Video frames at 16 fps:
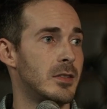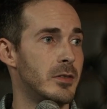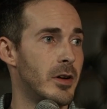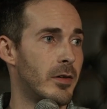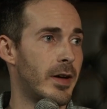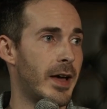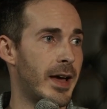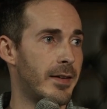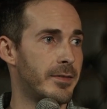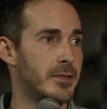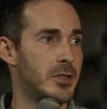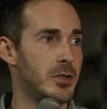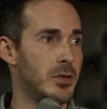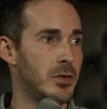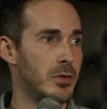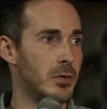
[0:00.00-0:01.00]
You don't have
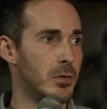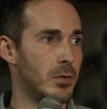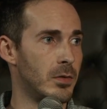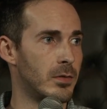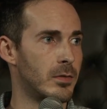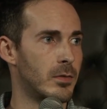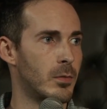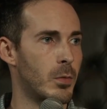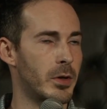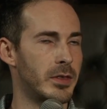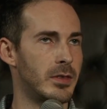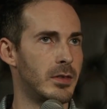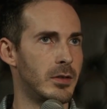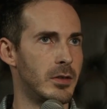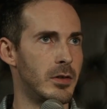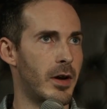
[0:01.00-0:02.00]
to
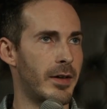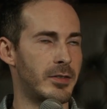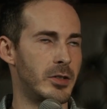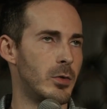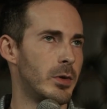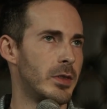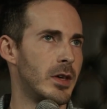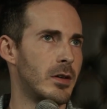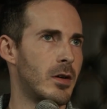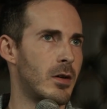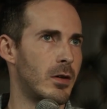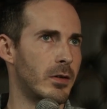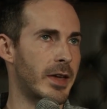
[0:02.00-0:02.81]
do what they call